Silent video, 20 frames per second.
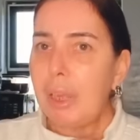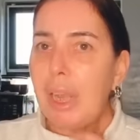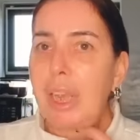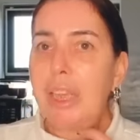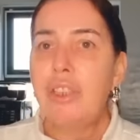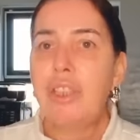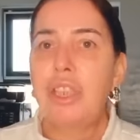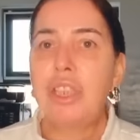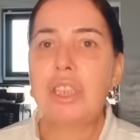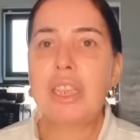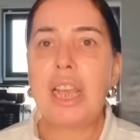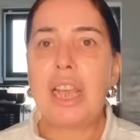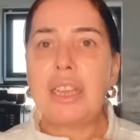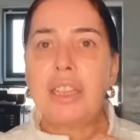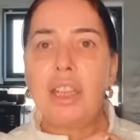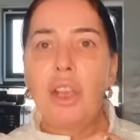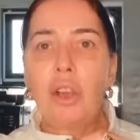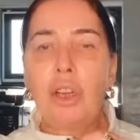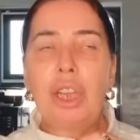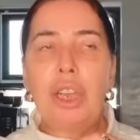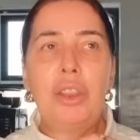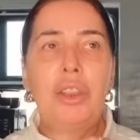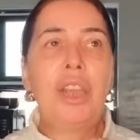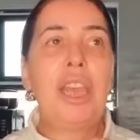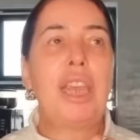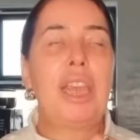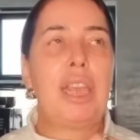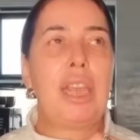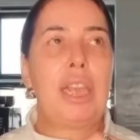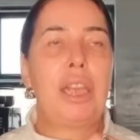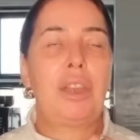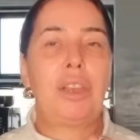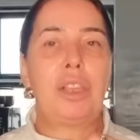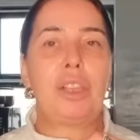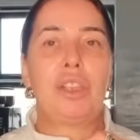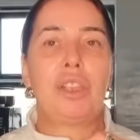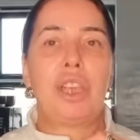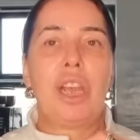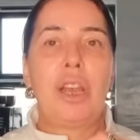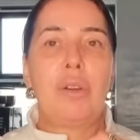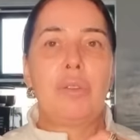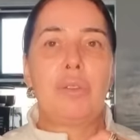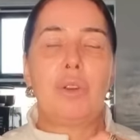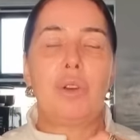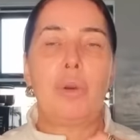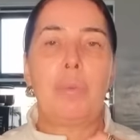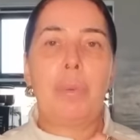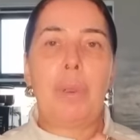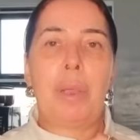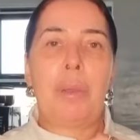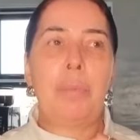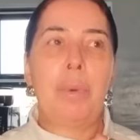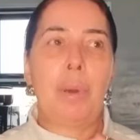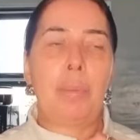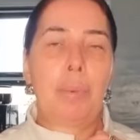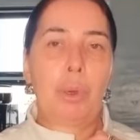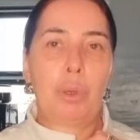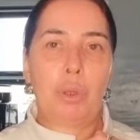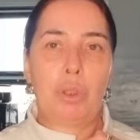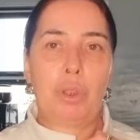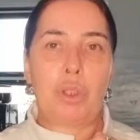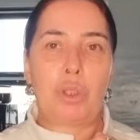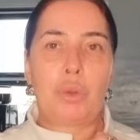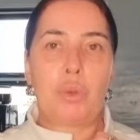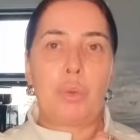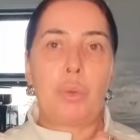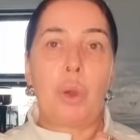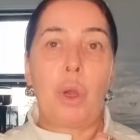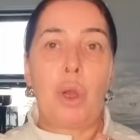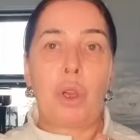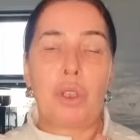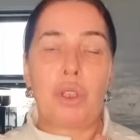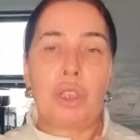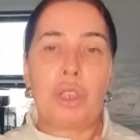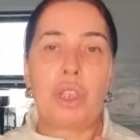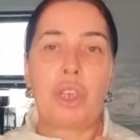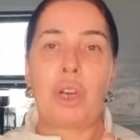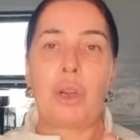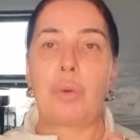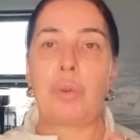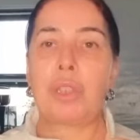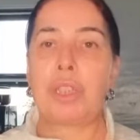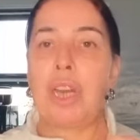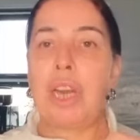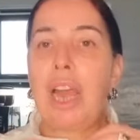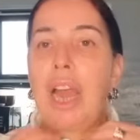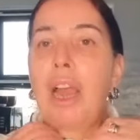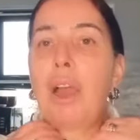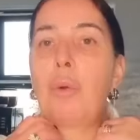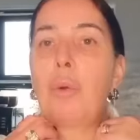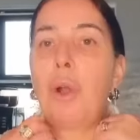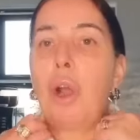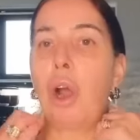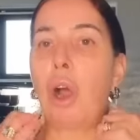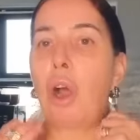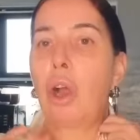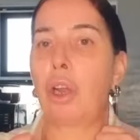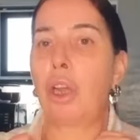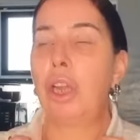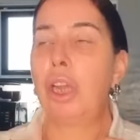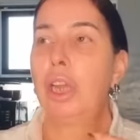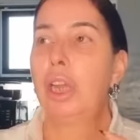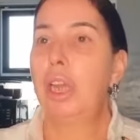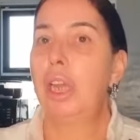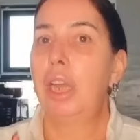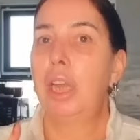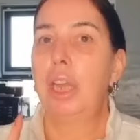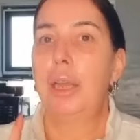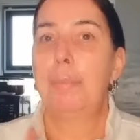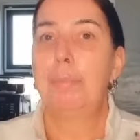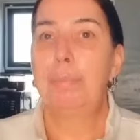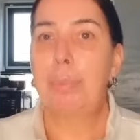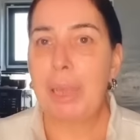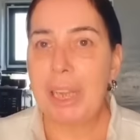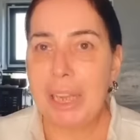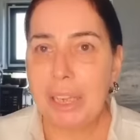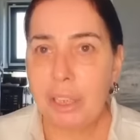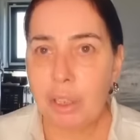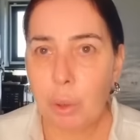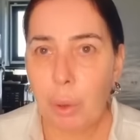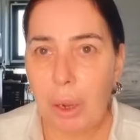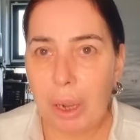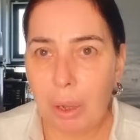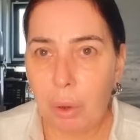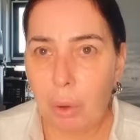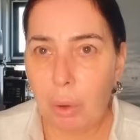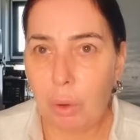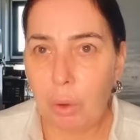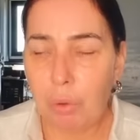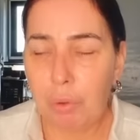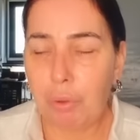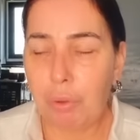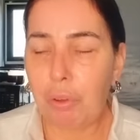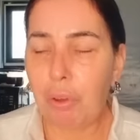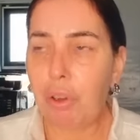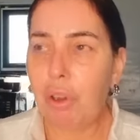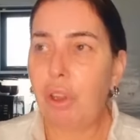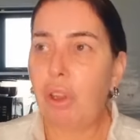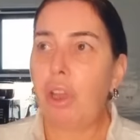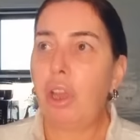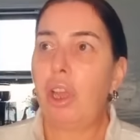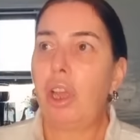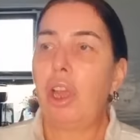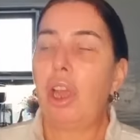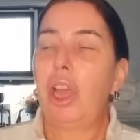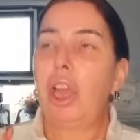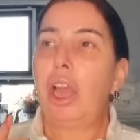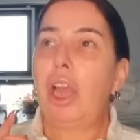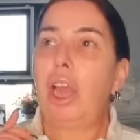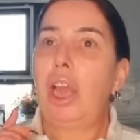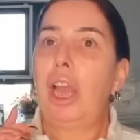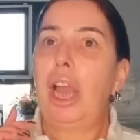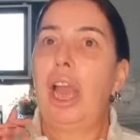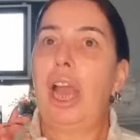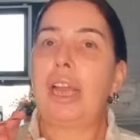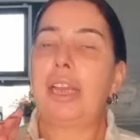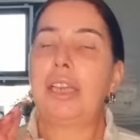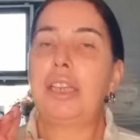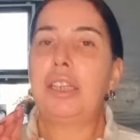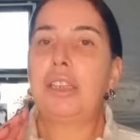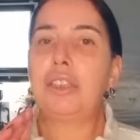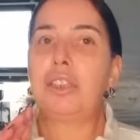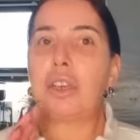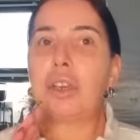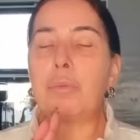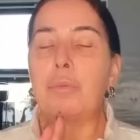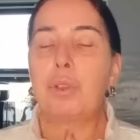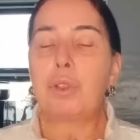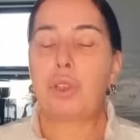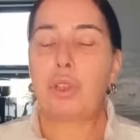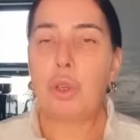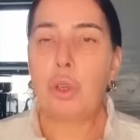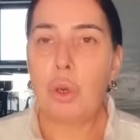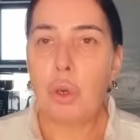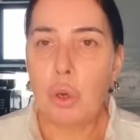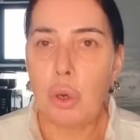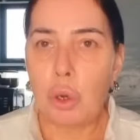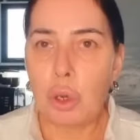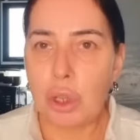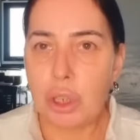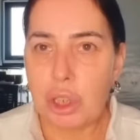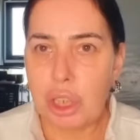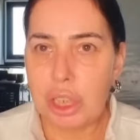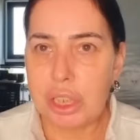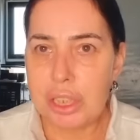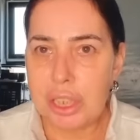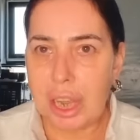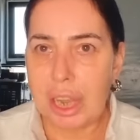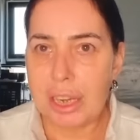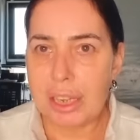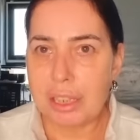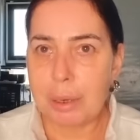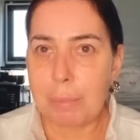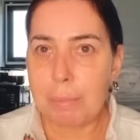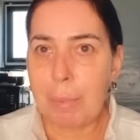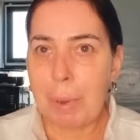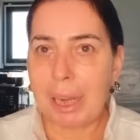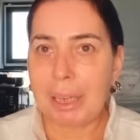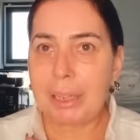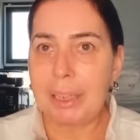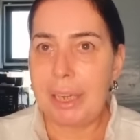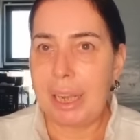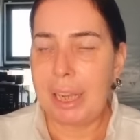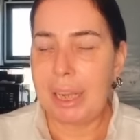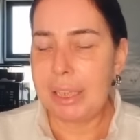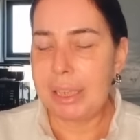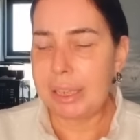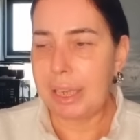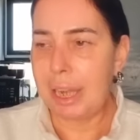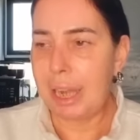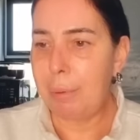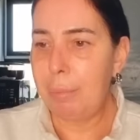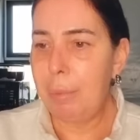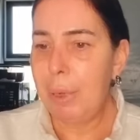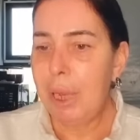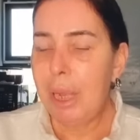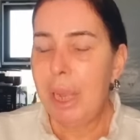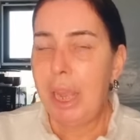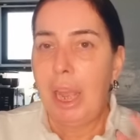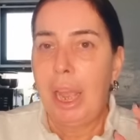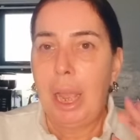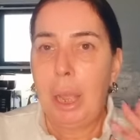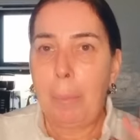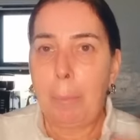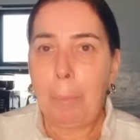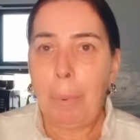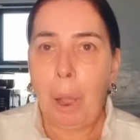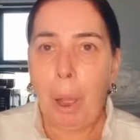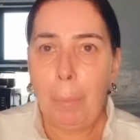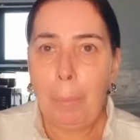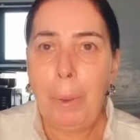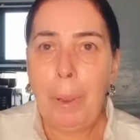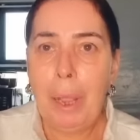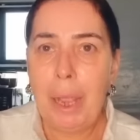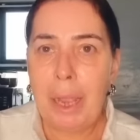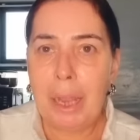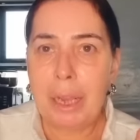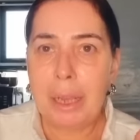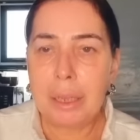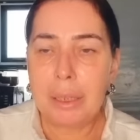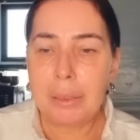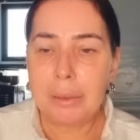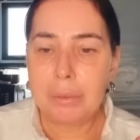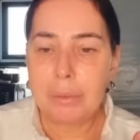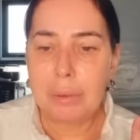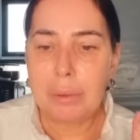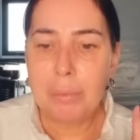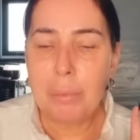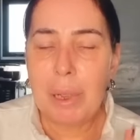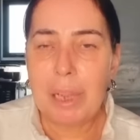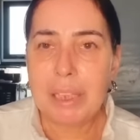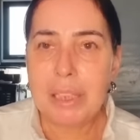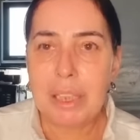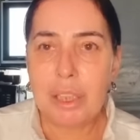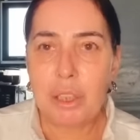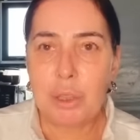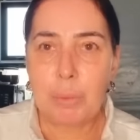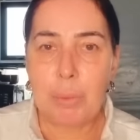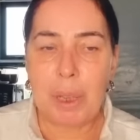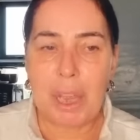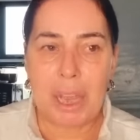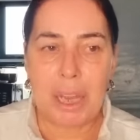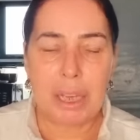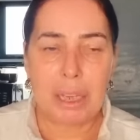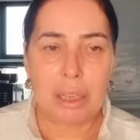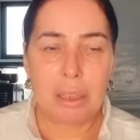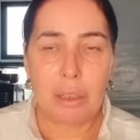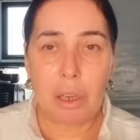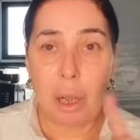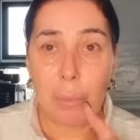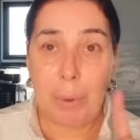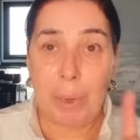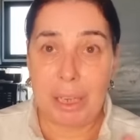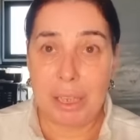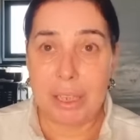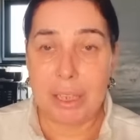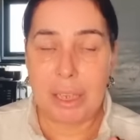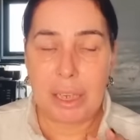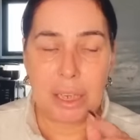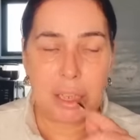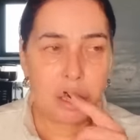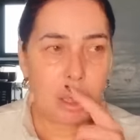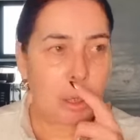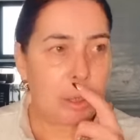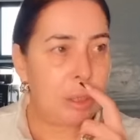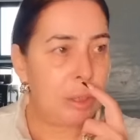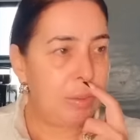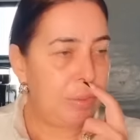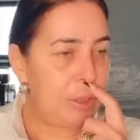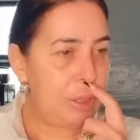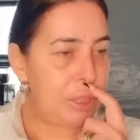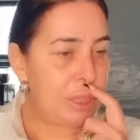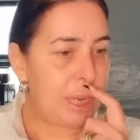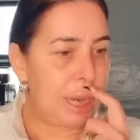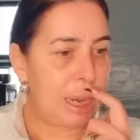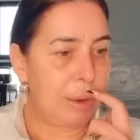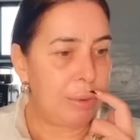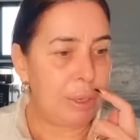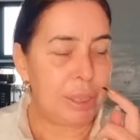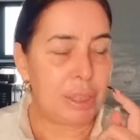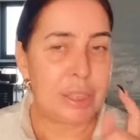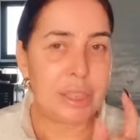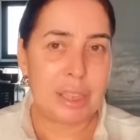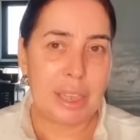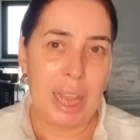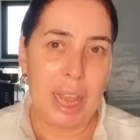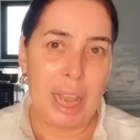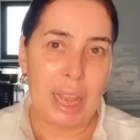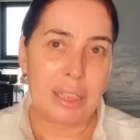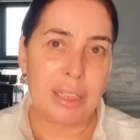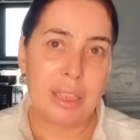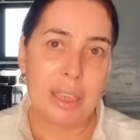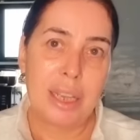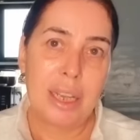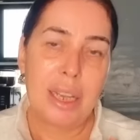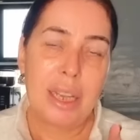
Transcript: And she said the only thing that showed up in my bloods was that I was low on B12, and I'm sure she said magnesium. And Poppy messaged me, commented on the video, and said